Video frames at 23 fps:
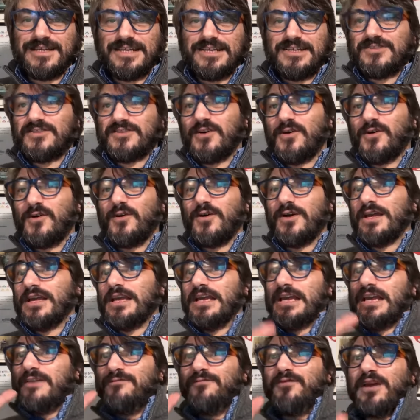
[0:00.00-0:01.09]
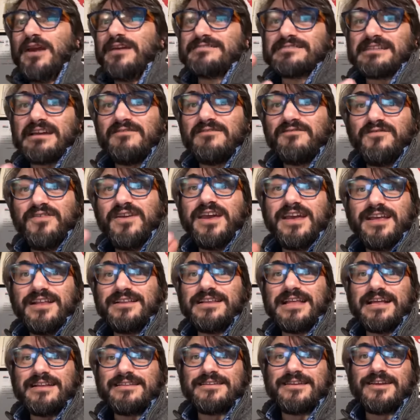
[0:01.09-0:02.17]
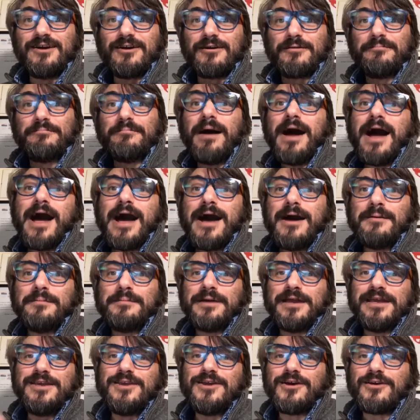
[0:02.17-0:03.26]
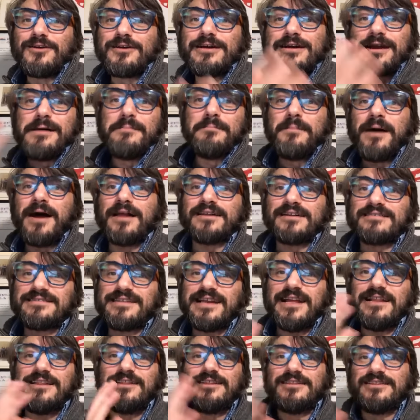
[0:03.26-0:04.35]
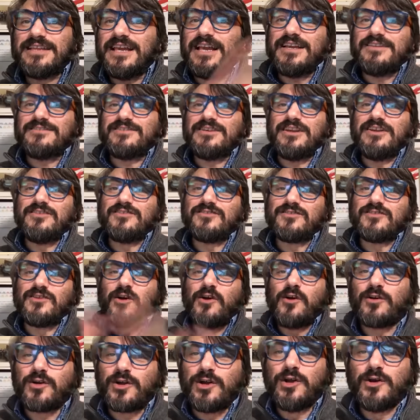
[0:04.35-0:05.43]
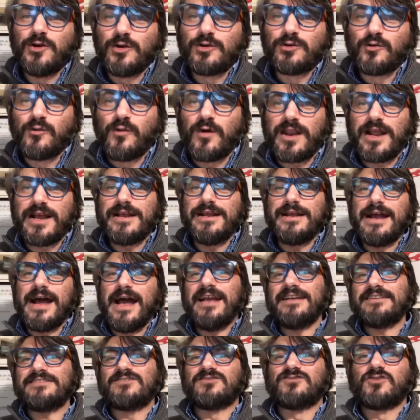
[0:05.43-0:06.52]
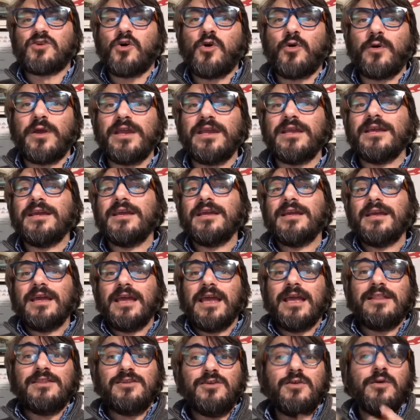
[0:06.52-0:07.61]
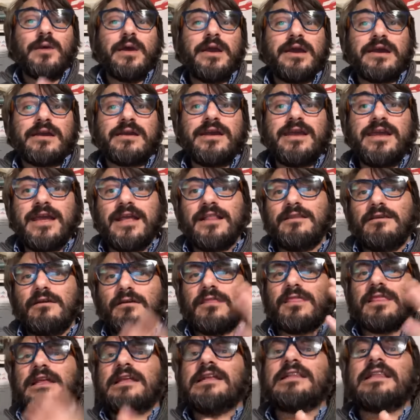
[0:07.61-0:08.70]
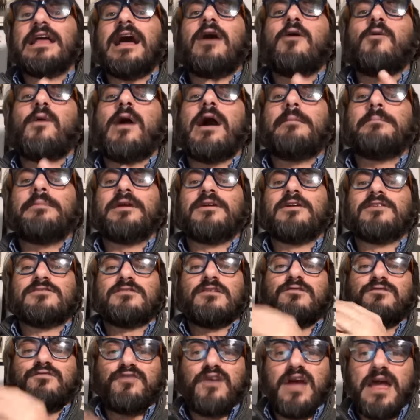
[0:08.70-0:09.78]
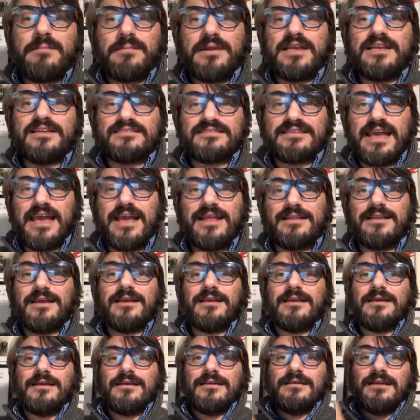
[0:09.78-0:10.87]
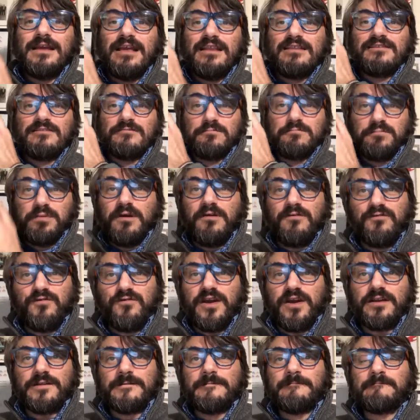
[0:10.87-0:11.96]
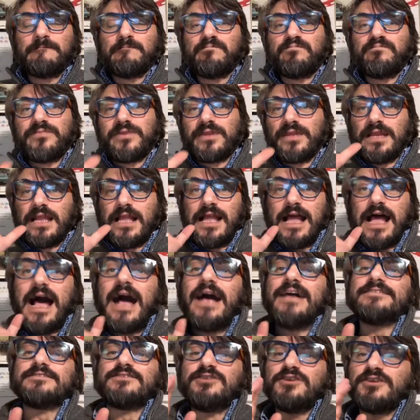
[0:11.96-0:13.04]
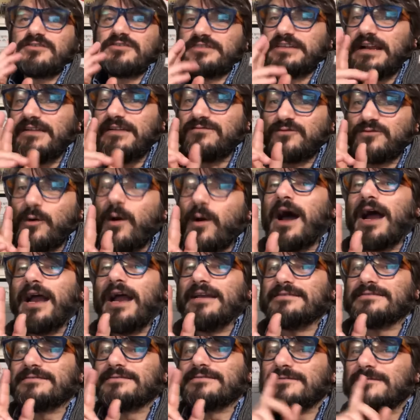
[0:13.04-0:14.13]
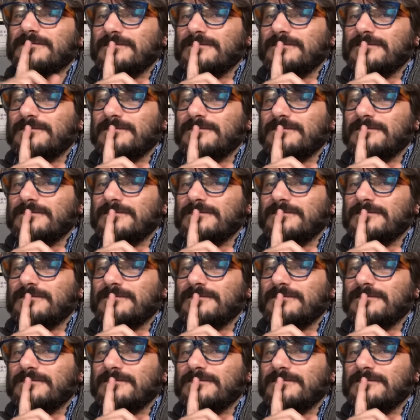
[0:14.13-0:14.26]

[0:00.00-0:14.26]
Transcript: So, if you have something that your mom, your grandmother said, this is so cute, what a nice drawing, and you agree, and you think that one, because your family said, it's perfect, ask yourself twice.